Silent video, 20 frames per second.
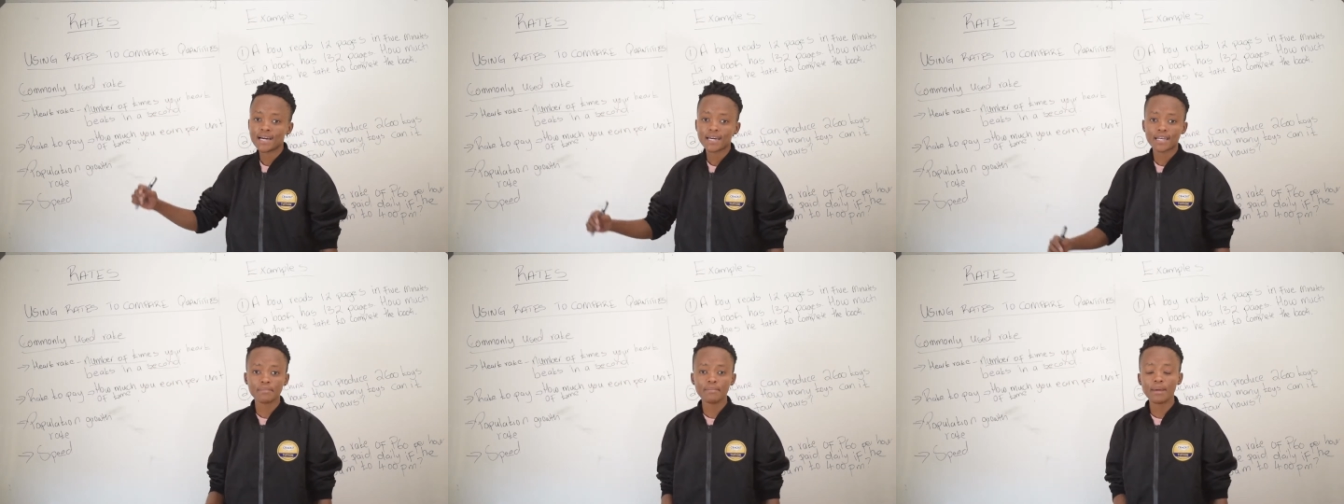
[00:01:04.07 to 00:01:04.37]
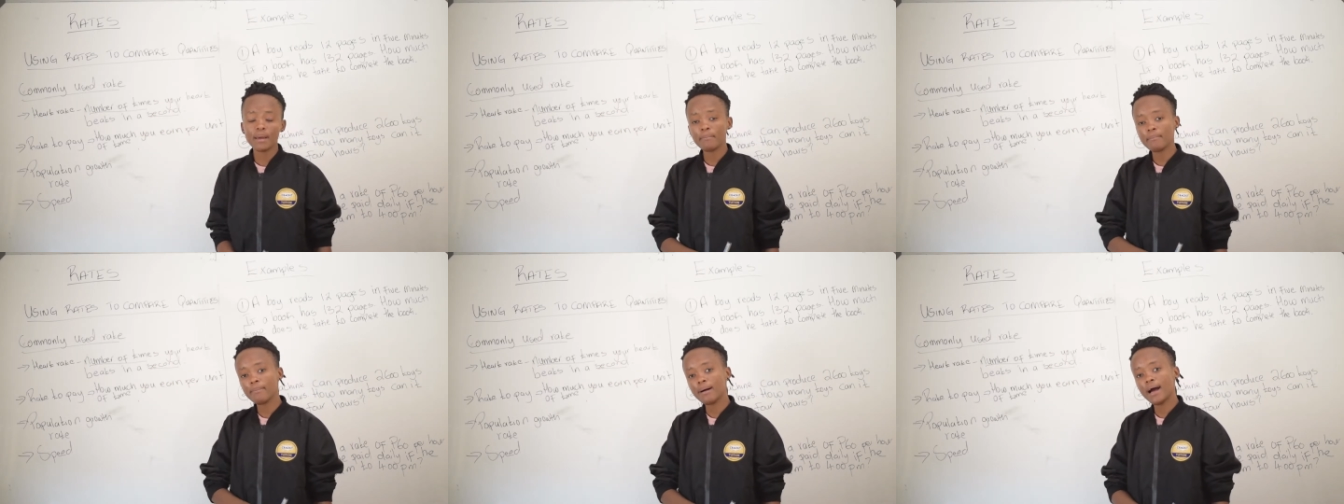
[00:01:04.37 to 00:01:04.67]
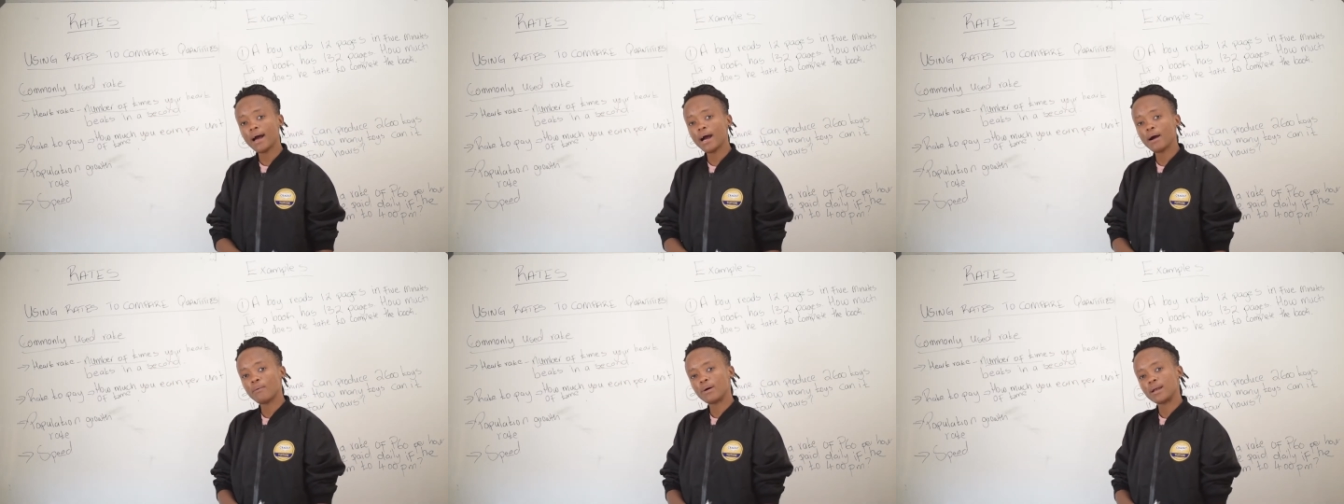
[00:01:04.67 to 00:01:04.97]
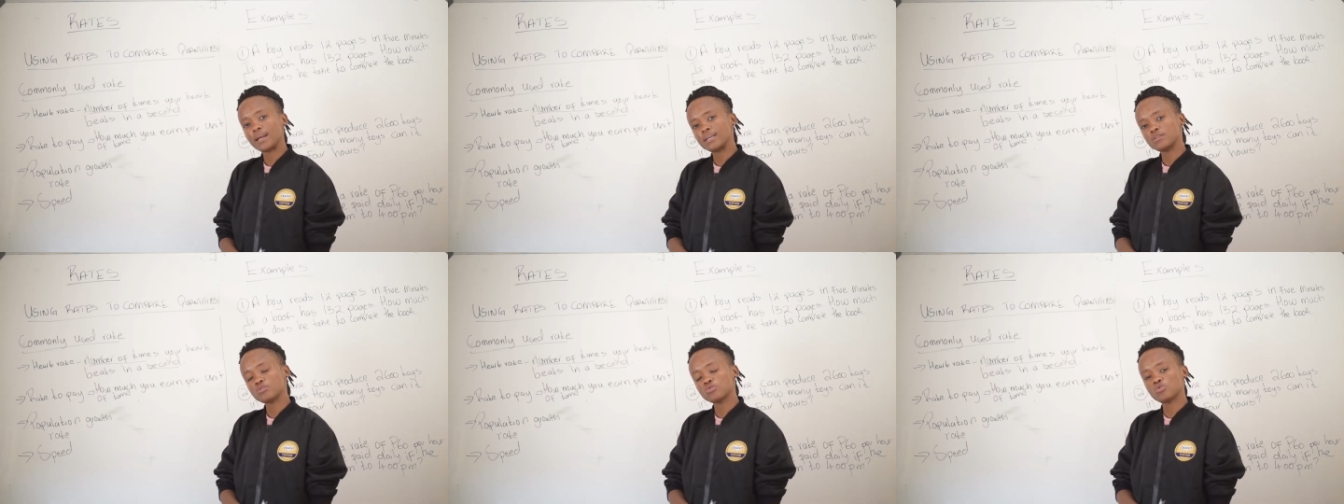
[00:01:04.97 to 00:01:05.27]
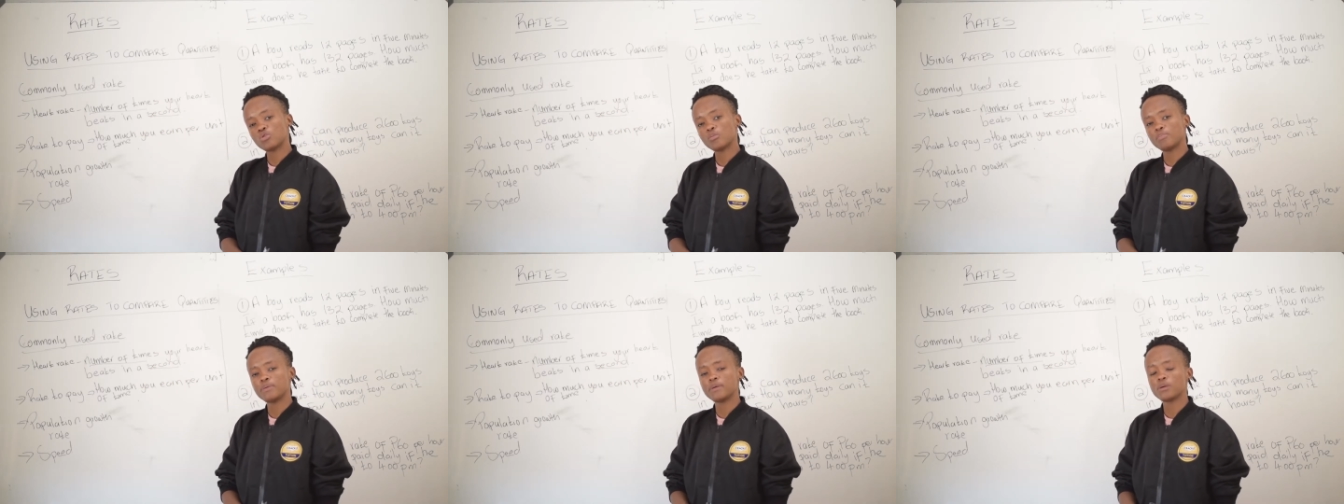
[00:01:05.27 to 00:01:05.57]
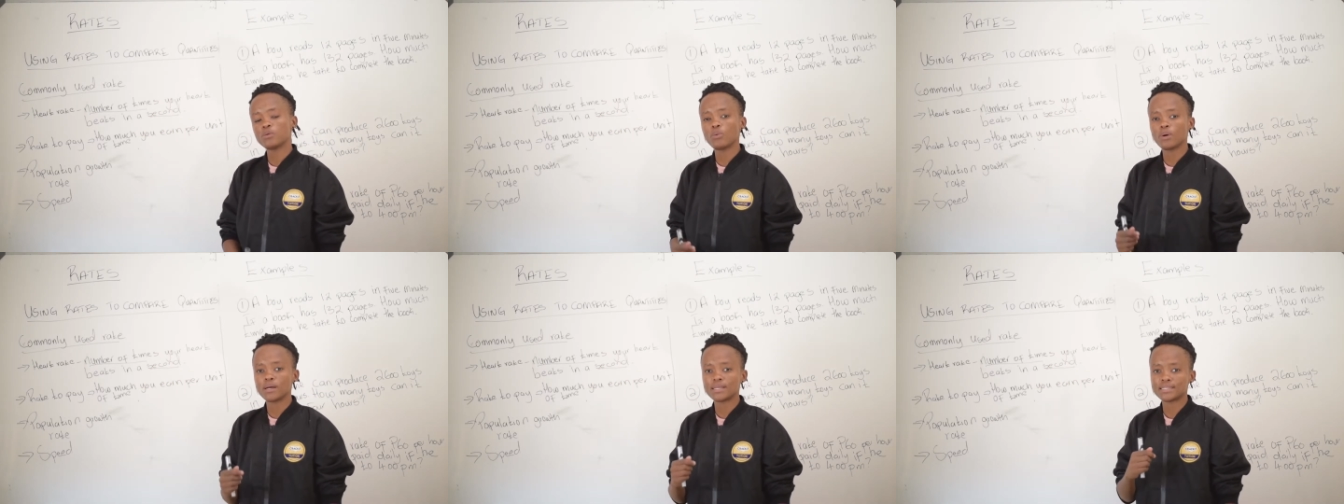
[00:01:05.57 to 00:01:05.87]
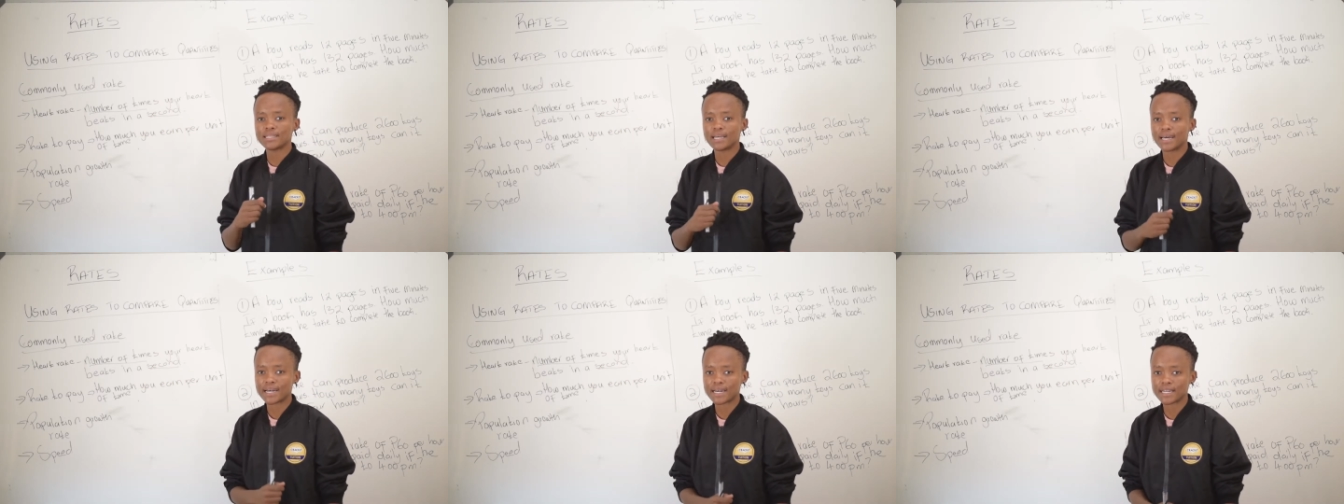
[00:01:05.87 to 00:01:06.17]
Remember our last topic was
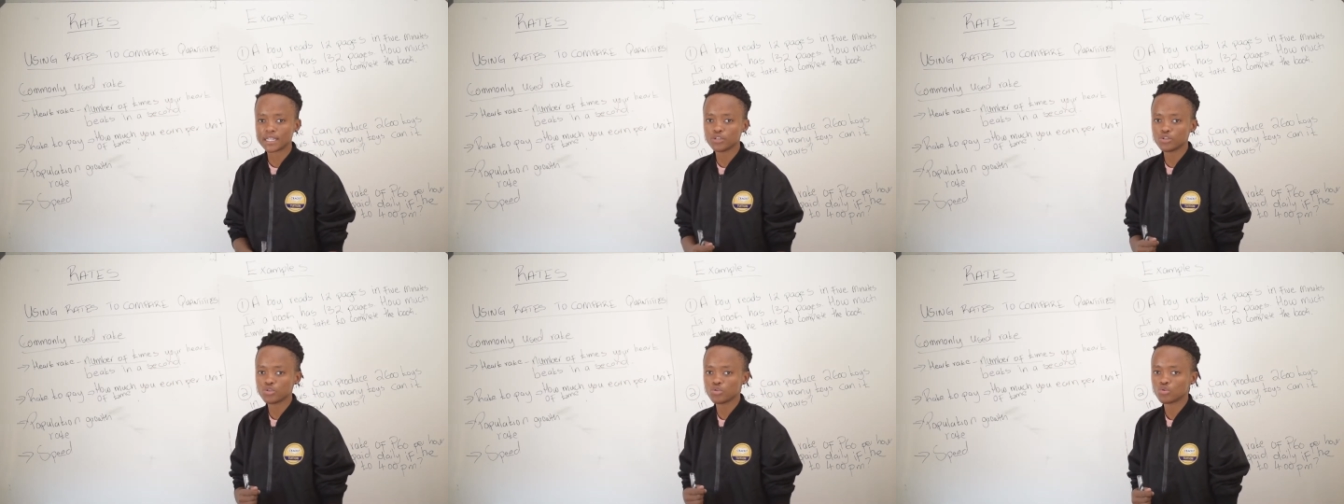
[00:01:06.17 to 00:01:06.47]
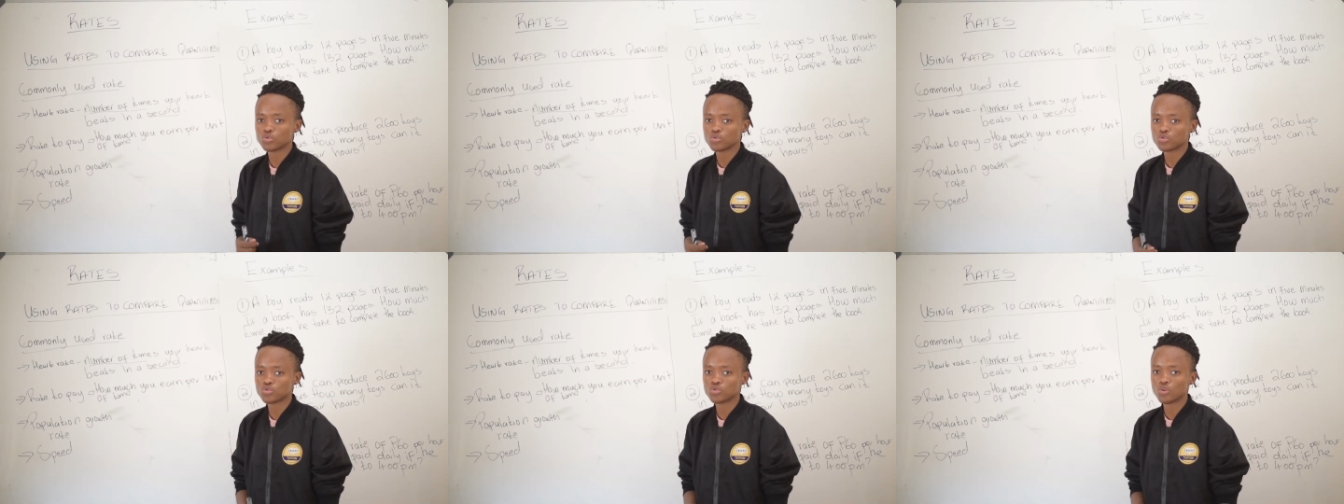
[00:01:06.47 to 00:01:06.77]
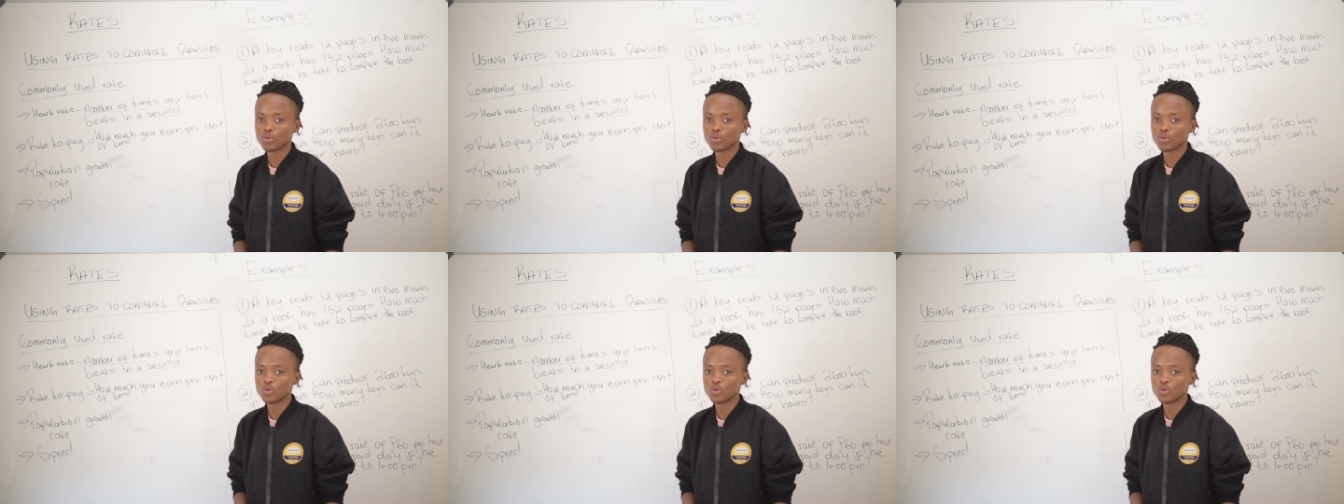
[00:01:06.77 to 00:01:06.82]
ratios.